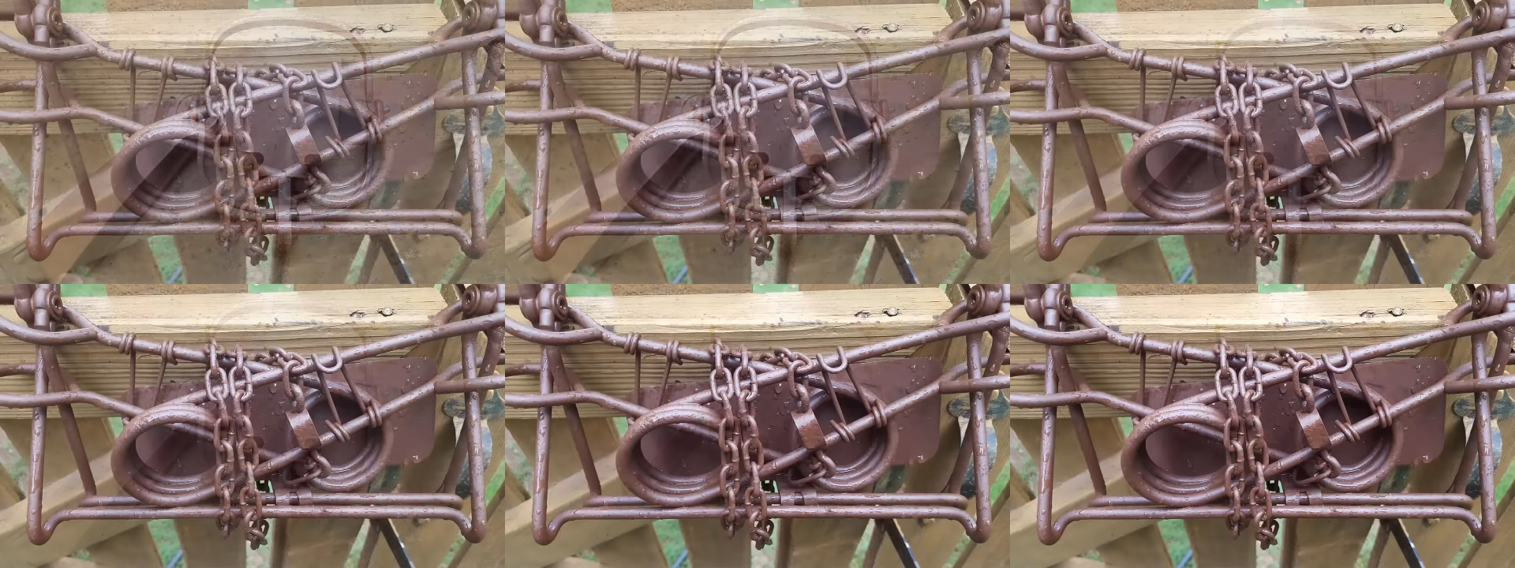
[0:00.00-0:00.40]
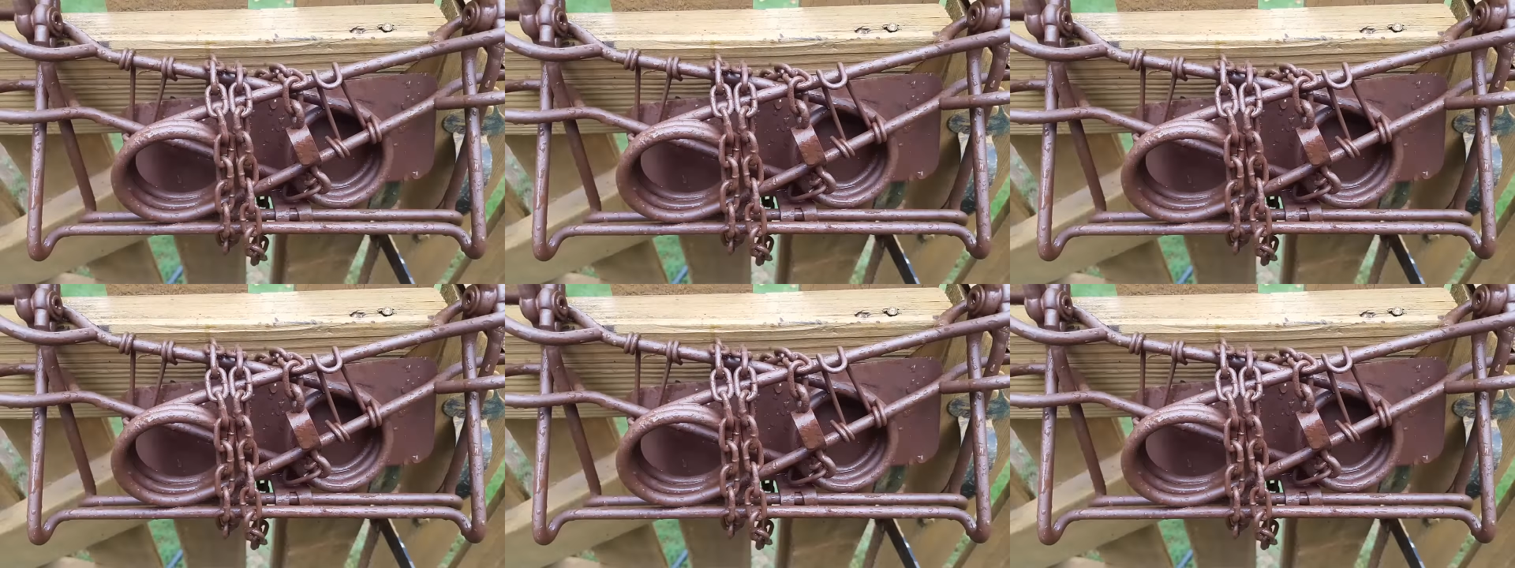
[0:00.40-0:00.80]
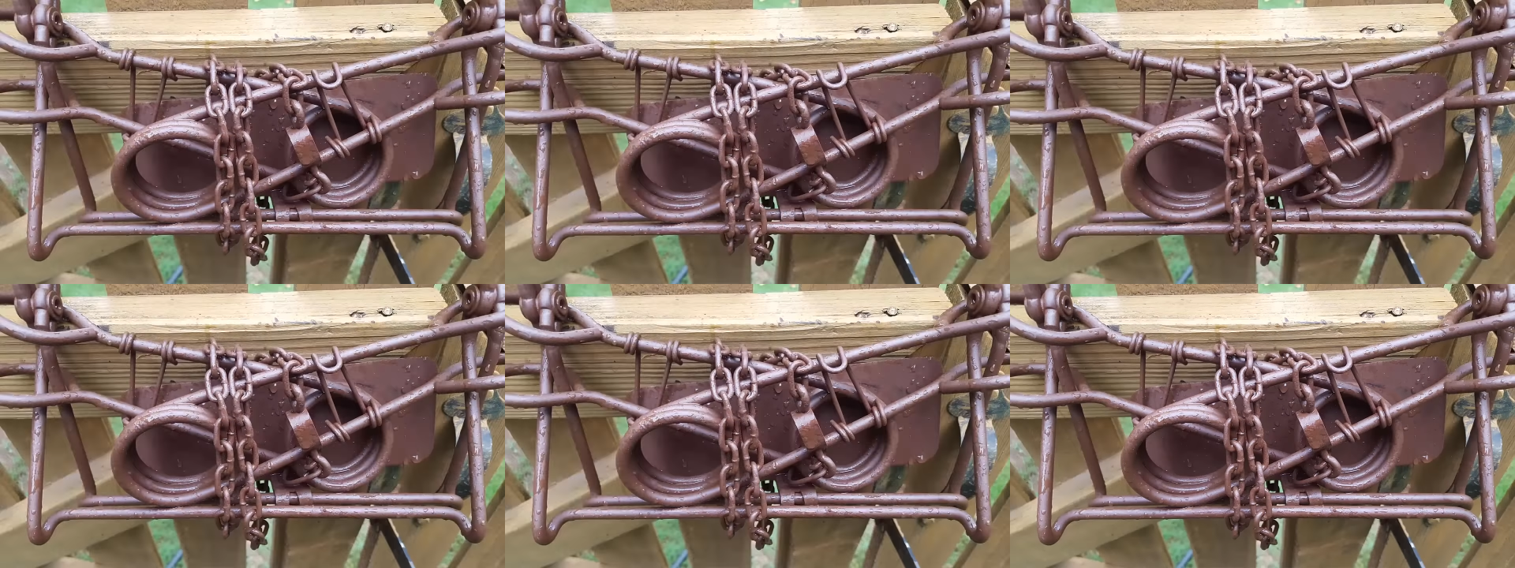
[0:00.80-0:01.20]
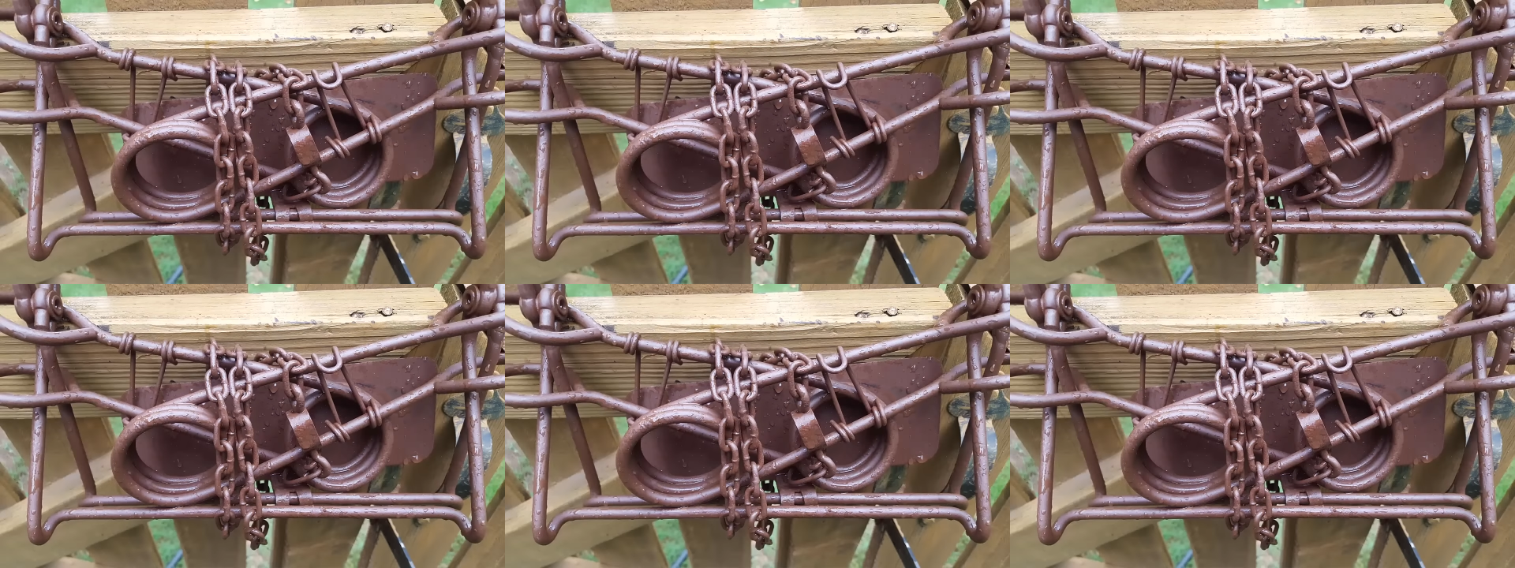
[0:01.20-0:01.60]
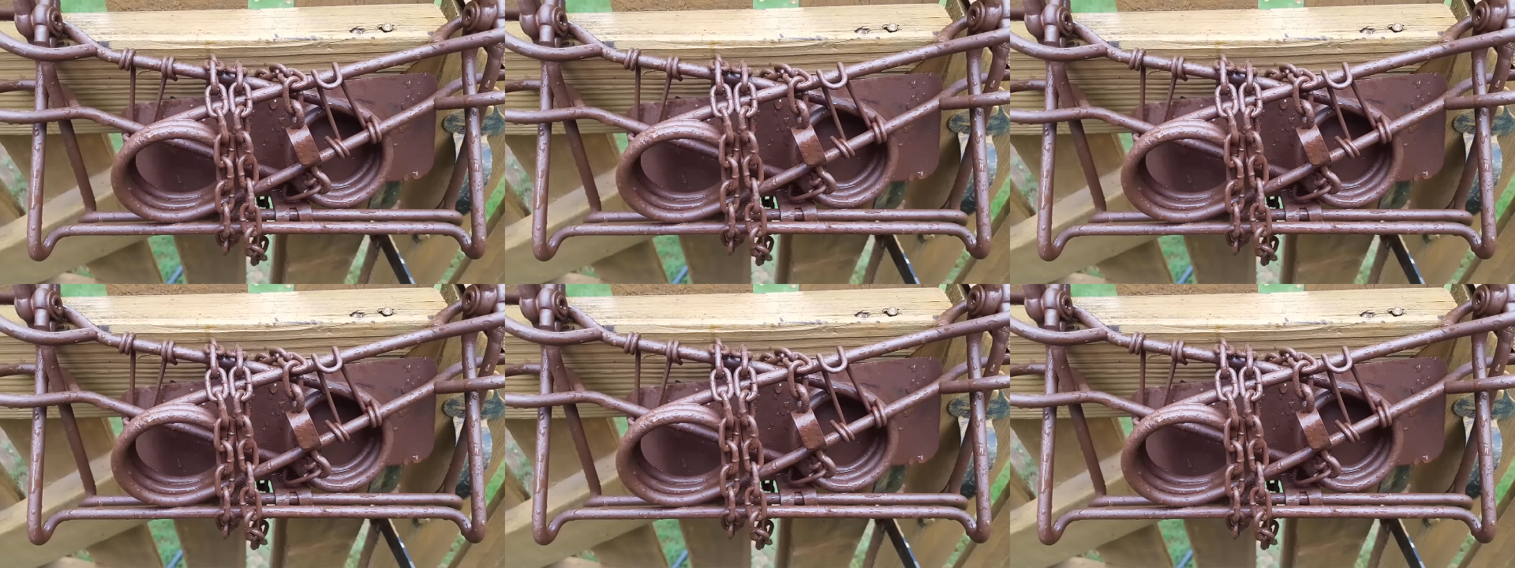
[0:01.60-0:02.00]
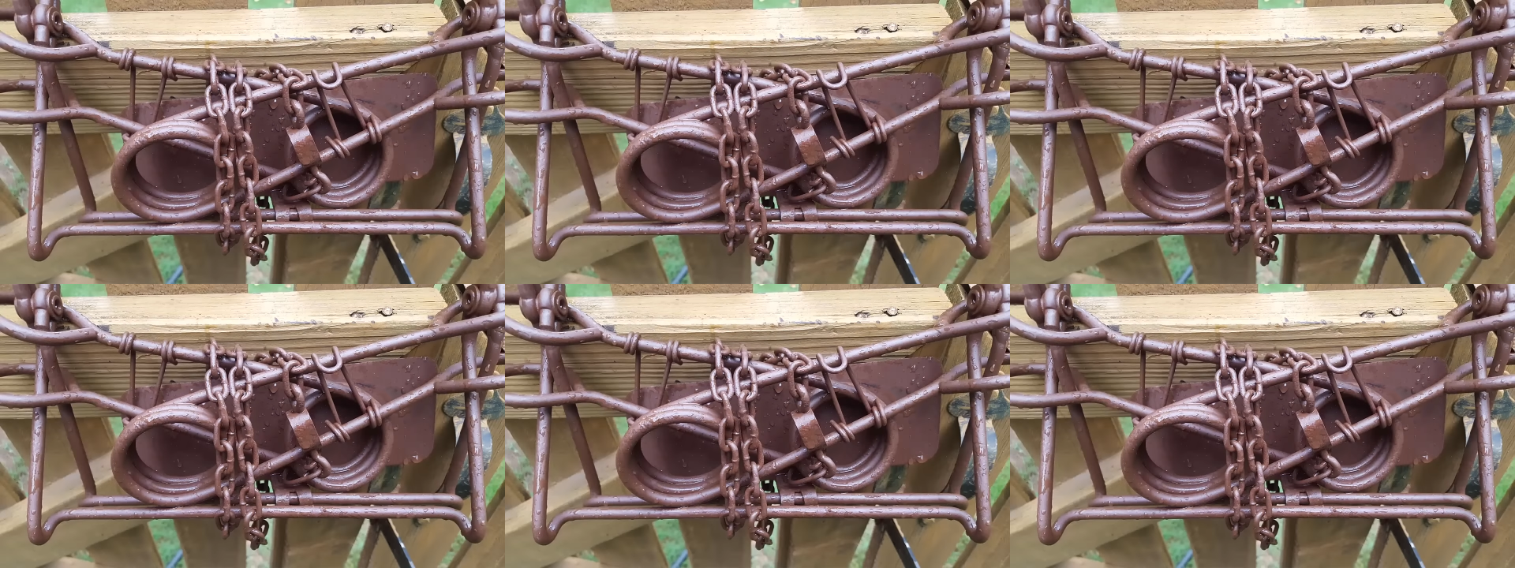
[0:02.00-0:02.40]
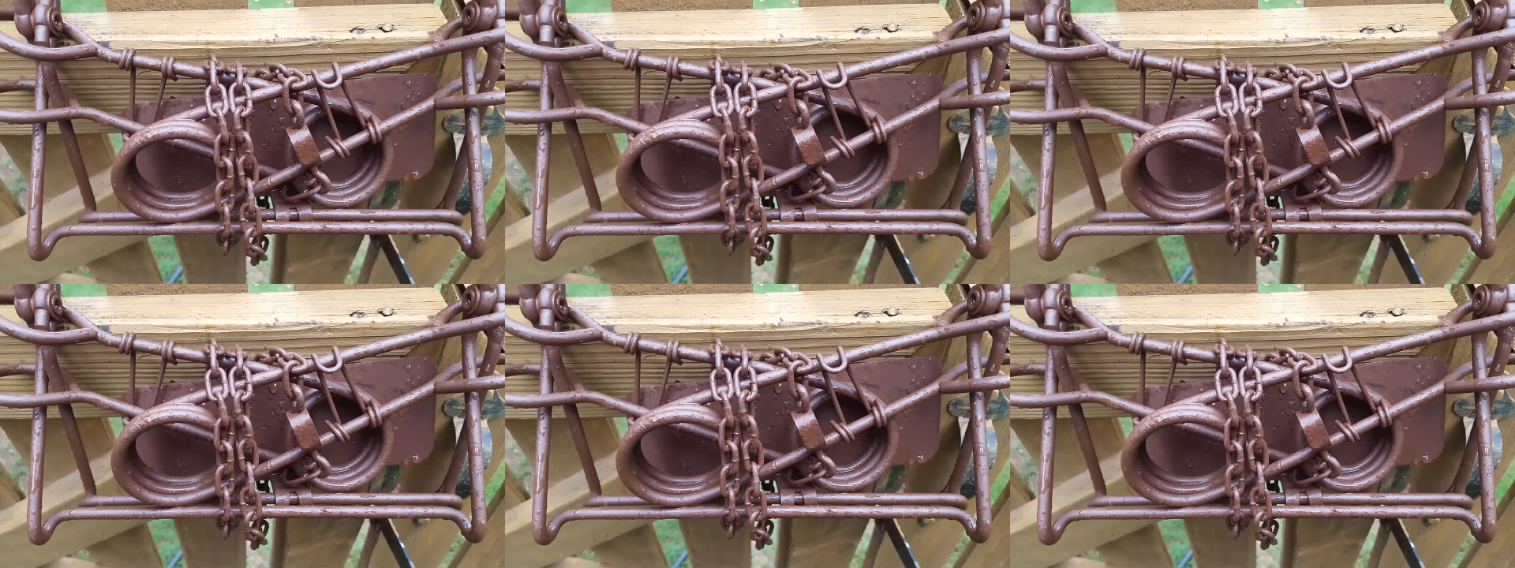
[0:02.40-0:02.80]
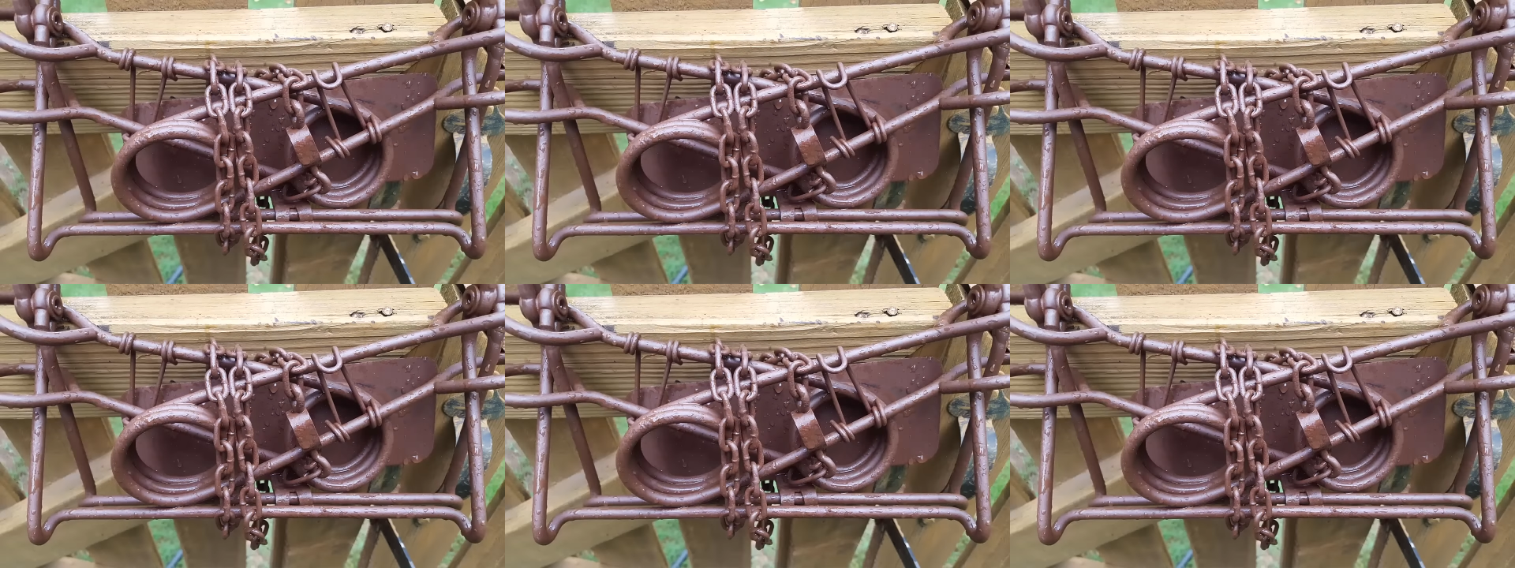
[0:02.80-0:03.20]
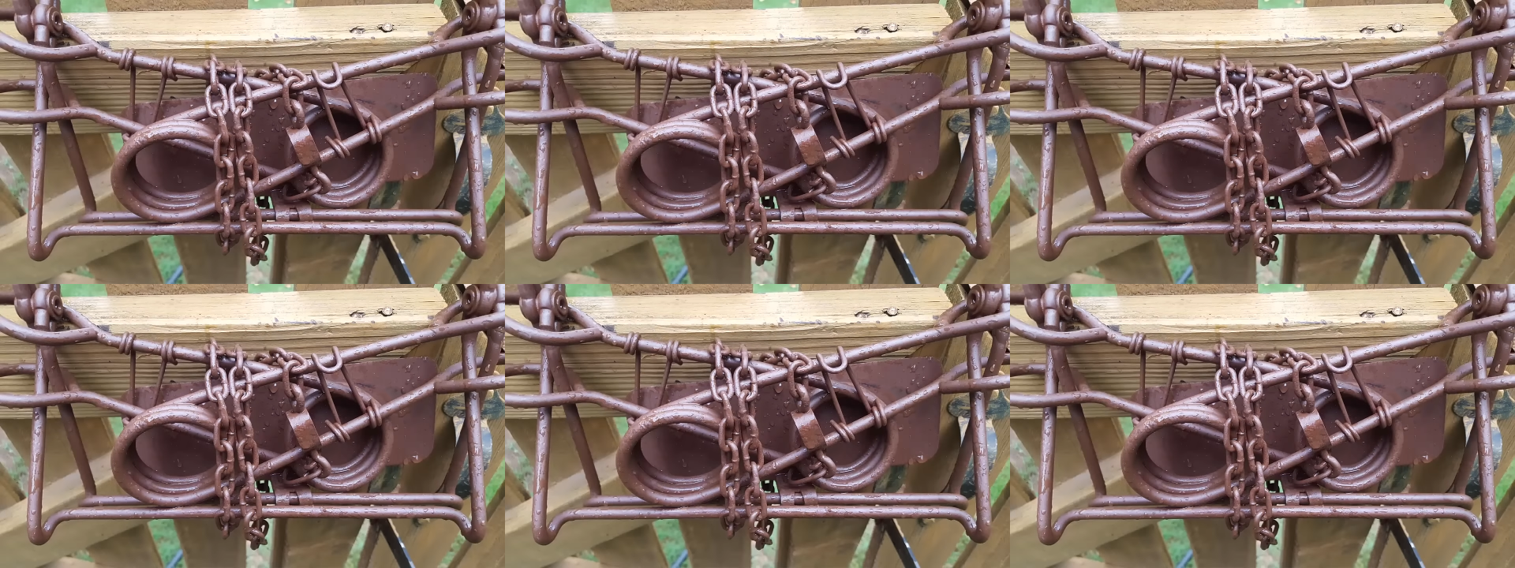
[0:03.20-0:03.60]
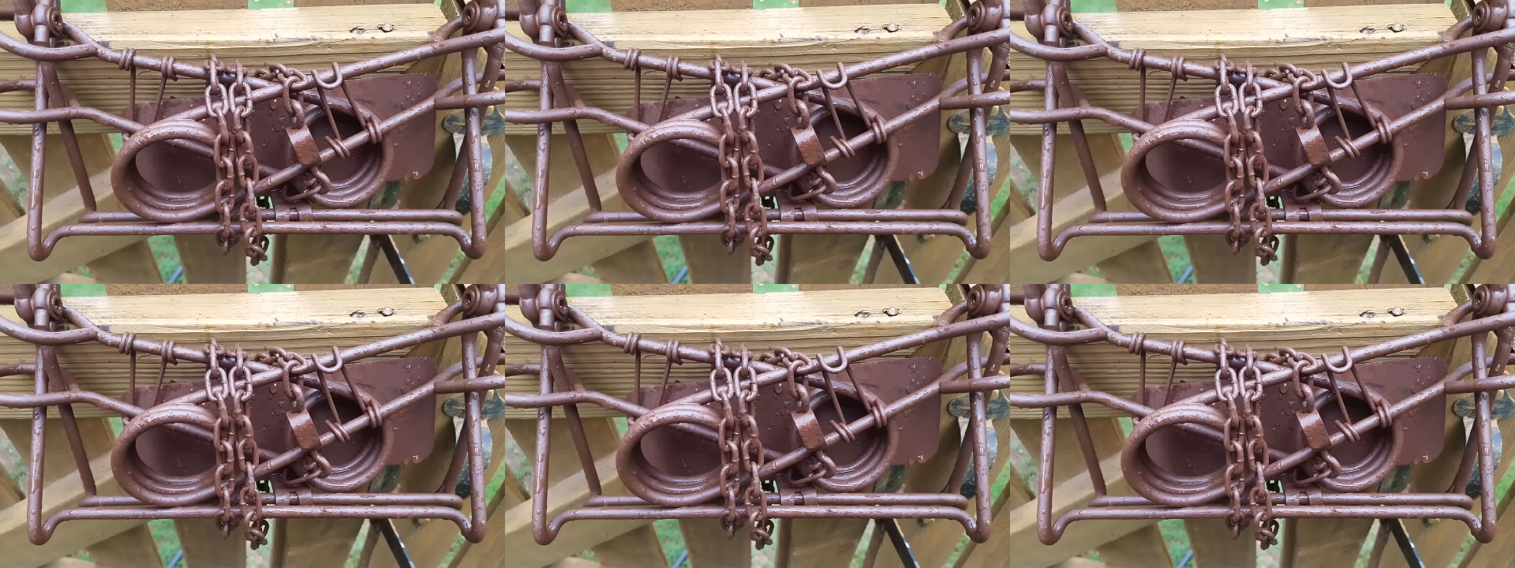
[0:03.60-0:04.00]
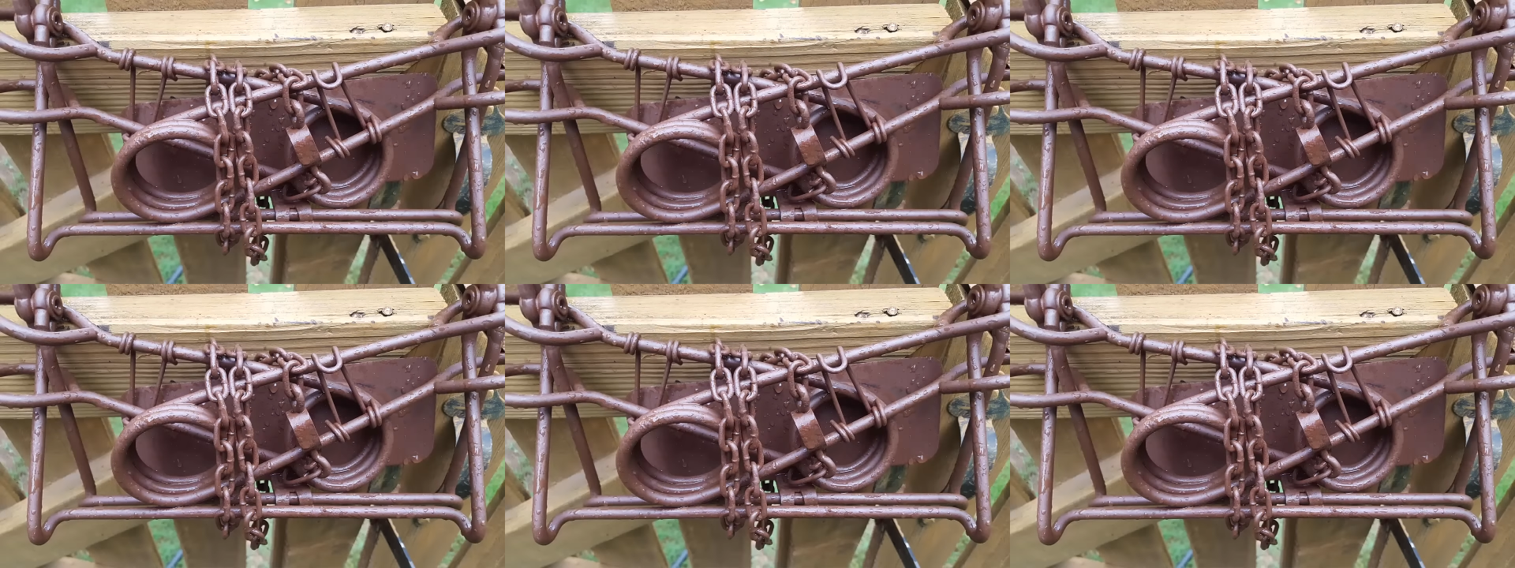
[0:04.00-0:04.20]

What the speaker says: (no speaker visible)